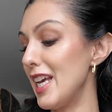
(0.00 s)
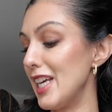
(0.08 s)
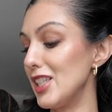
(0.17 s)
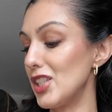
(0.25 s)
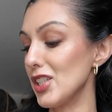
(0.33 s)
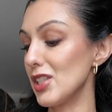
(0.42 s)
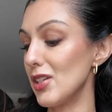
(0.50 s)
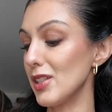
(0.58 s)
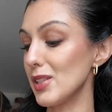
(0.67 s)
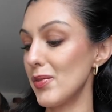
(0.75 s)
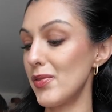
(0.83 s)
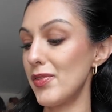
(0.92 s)
It just looks
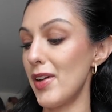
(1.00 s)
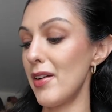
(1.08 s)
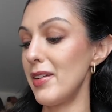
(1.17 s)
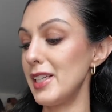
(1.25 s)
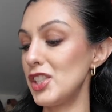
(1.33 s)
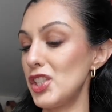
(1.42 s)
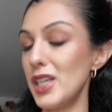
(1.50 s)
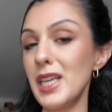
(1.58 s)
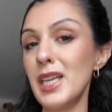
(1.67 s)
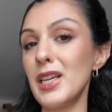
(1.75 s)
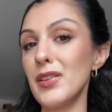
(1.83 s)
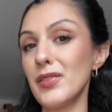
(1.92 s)
very
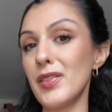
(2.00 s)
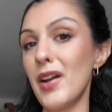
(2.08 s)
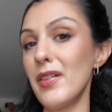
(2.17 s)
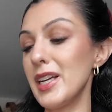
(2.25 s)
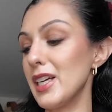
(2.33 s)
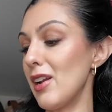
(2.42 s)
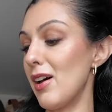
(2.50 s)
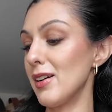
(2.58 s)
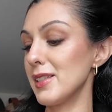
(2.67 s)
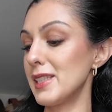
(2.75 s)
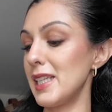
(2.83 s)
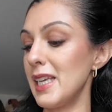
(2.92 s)
chic, very
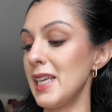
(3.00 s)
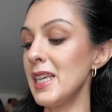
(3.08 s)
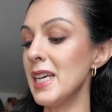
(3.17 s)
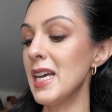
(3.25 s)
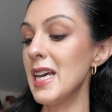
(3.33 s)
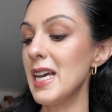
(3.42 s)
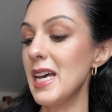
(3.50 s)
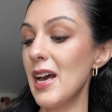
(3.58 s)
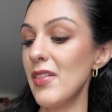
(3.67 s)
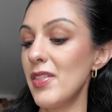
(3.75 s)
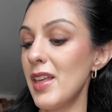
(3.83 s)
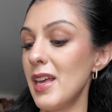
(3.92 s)
classy.
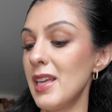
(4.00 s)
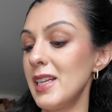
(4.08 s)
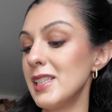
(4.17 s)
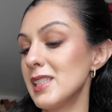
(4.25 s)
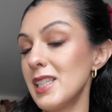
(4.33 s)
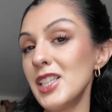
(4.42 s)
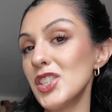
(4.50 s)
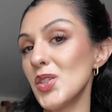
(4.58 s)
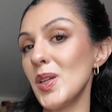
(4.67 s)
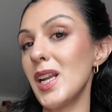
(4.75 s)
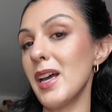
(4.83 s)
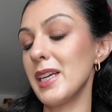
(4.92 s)
And then it's
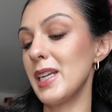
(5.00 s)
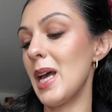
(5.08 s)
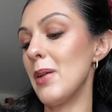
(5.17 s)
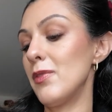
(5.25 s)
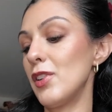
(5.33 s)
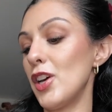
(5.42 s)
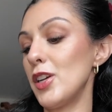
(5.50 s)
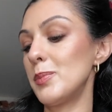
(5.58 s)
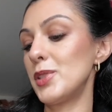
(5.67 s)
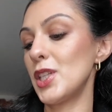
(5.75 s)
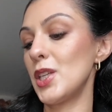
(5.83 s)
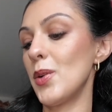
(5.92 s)
literally like an envelope.
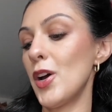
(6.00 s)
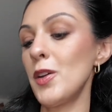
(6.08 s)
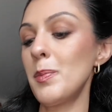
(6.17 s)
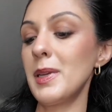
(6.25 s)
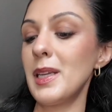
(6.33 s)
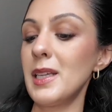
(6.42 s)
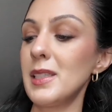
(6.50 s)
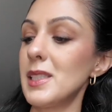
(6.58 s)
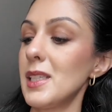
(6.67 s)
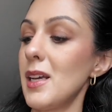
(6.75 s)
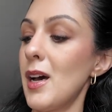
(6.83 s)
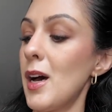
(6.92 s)
So you open it
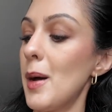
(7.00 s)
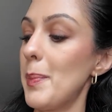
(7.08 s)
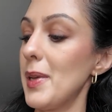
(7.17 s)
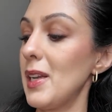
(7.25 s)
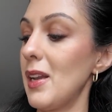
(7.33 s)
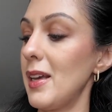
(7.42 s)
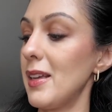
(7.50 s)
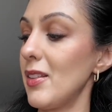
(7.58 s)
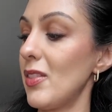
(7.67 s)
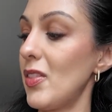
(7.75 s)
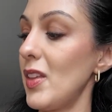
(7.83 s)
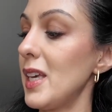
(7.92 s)
up like
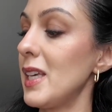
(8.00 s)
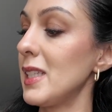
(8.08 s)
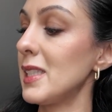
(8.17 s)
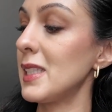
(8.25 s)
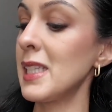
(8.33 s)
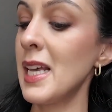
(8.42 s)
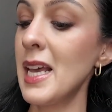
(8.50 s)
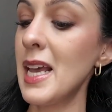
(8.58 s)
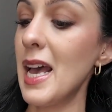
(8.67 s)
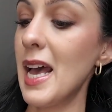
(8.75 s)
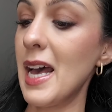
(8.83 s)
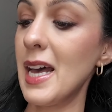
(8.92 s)
this,
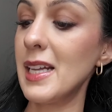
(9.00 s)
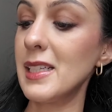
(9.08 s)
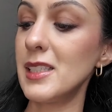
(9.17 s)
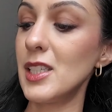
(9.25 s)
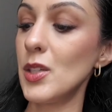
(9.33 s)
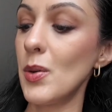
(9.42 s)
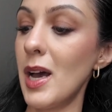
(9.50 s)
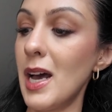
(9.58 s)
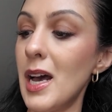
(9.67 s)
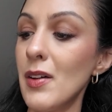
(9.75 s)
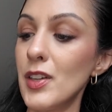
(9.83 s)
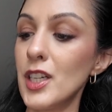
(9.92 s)
and you
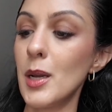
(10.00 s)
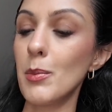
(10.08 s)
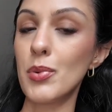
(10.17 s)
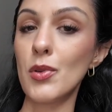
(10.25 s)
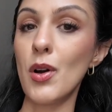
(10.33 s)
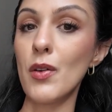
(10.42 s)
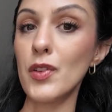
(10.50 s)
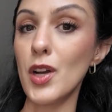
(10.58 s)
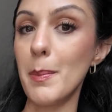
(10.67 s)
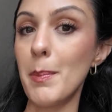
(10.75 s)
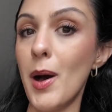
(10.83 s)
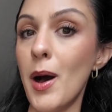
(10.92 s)
have a number of
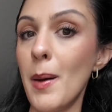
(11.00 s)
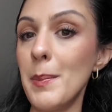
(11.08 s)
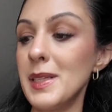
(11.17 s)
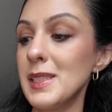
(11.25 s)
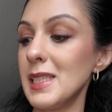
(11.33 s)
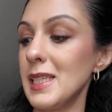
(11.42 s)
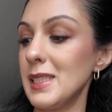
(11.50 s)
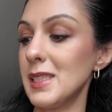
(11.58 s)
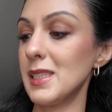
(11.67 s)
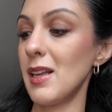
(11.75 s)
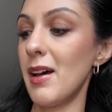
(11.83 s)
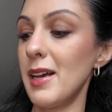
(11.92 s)
compartments
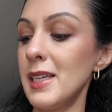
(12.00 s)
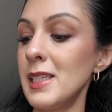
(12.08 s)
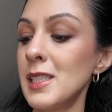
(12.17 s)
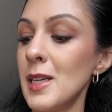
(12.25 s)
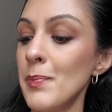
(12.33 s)
inside.